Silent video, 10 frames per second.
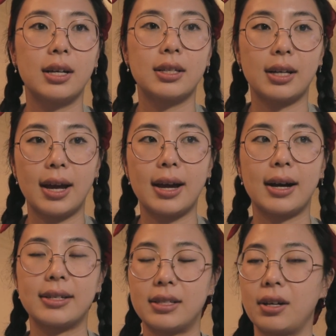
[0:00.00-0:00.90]
Today,
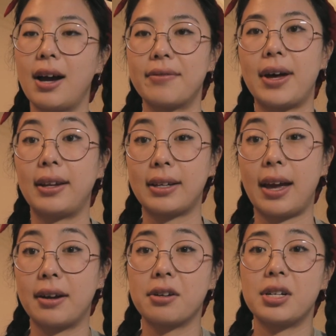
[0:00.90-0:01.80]
I still have that like
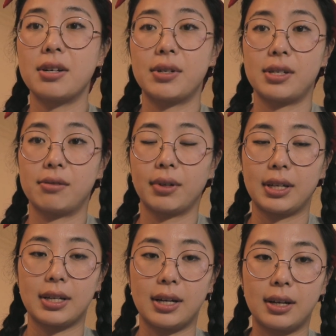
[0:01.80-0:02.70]
energy, which is really
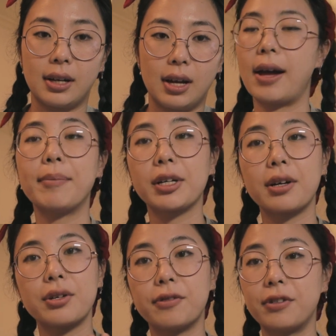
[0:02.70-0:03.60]
good. I'm not
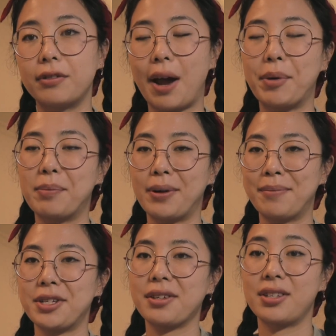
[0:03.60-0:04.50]
going to do a full wrap up, but I'm
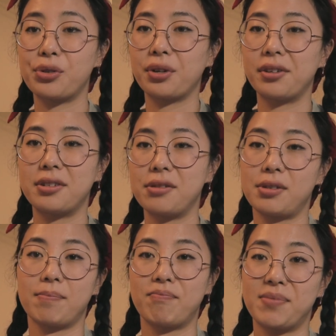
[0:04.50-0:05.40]
just going to sort of do
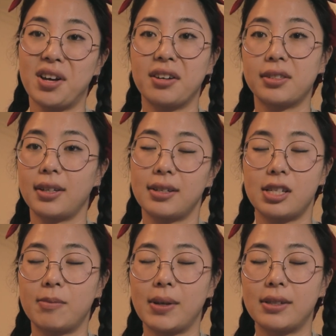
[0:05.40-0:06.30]
some thoughts, like
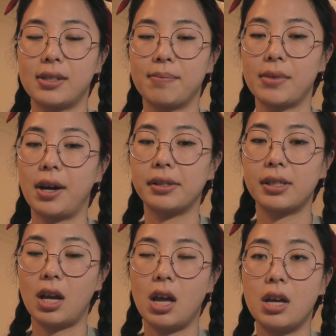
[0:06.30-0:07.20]
dispense some thoughts.
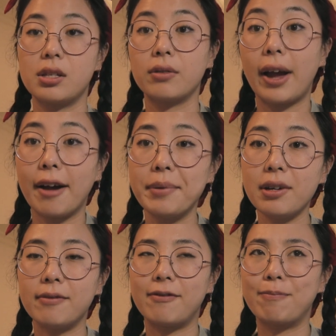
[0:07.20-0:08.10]
So I have
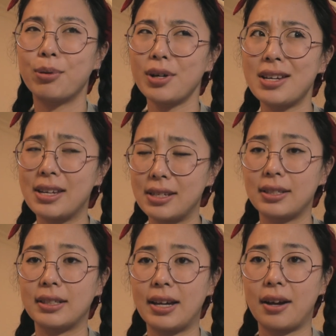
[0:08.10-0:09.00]
been pretty
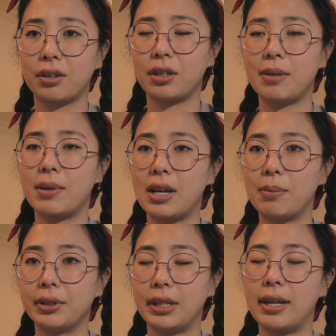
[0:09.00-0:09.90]
easily actually been
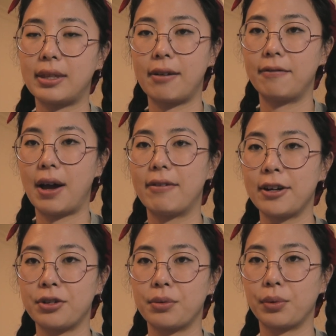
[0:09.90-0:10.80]
able to hit that
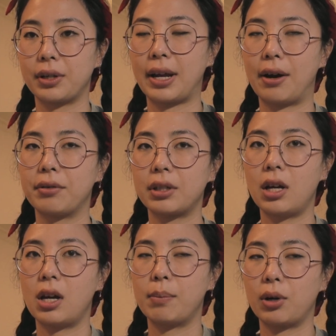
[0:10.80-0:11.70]
500 word count
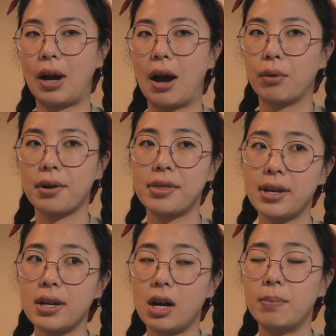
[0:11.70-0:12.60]
per hour
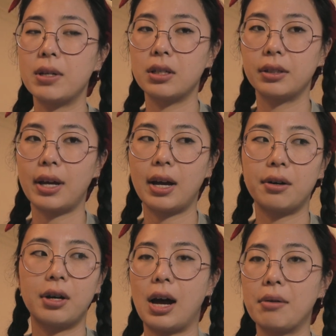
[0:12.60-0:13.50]
thing up until
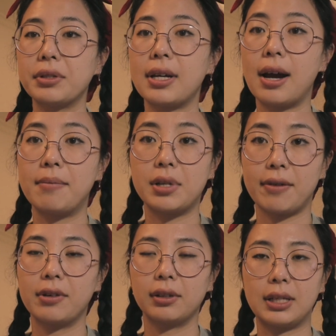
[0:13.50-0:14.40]
now. I will say I'm
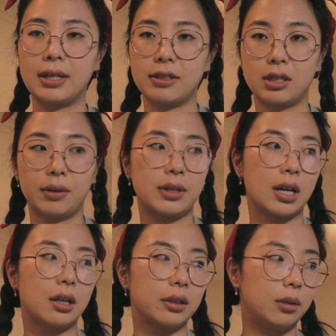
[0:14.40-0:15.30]
definitely slowing
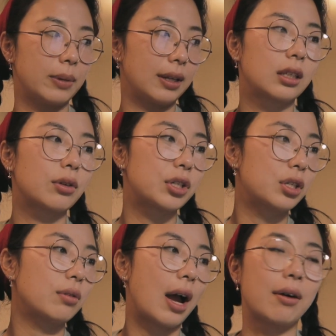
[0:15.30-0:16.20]
down a little bit. There were
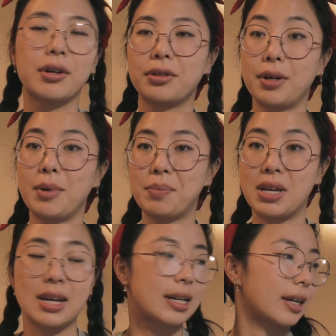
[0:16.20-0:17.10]
2 hours right at my
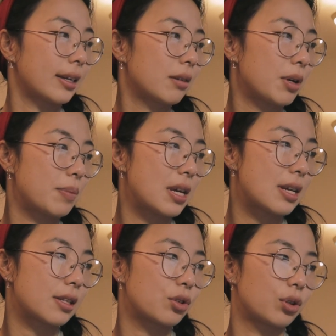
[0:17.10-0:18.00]
peak. I think my
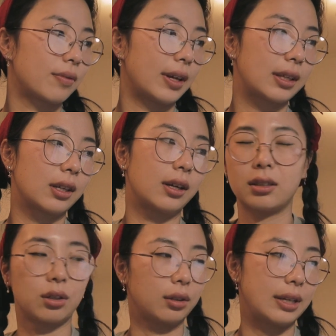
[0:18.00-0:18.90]
peak is sort of like the
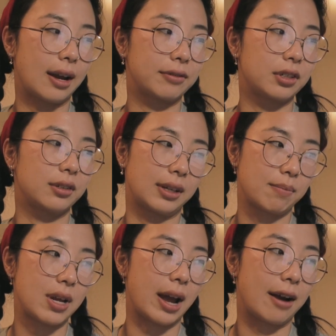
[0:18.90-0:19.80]
early afternoon, like
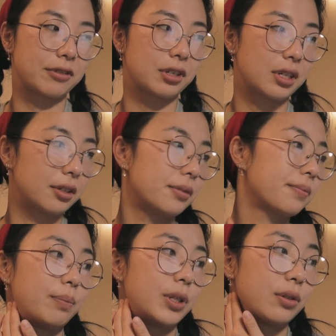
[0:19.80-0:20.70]
mid-afternoon,
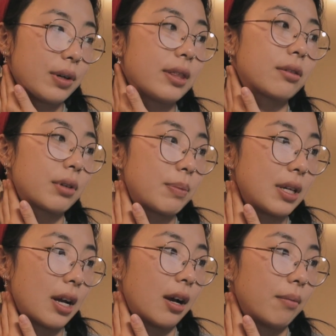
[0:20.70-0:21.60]
2 and 3
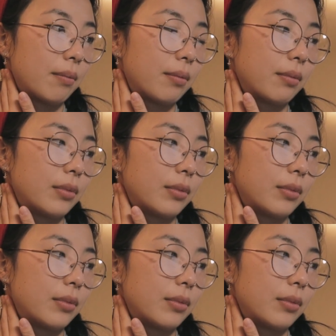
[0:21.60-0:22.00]
p.m.